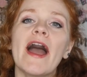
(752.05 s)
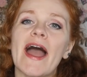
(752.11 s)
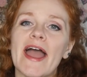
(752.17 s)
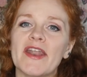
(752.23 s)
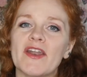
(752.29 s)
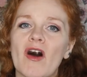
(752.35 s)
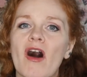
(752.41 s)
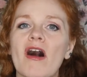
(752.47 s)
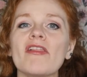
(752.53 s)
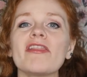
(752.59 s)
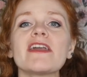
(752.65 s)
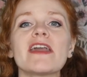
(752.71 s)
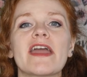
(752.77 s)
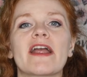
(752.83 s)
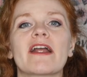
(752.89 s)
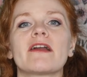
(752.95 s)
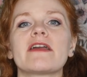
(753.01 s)
And all
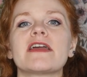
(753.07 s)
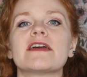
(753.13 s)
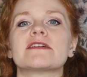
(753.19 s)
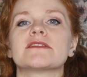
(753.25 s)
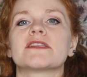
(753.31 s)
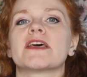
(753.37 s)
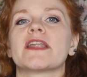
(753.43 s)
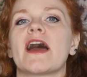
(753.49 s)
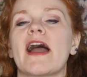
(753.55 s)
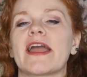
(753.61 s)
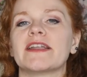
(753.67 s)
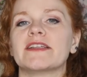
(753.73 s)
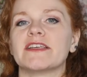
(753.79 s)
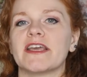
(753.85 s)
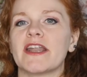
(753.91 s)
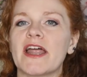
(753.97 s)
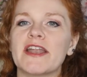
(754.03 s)
the areas that I did,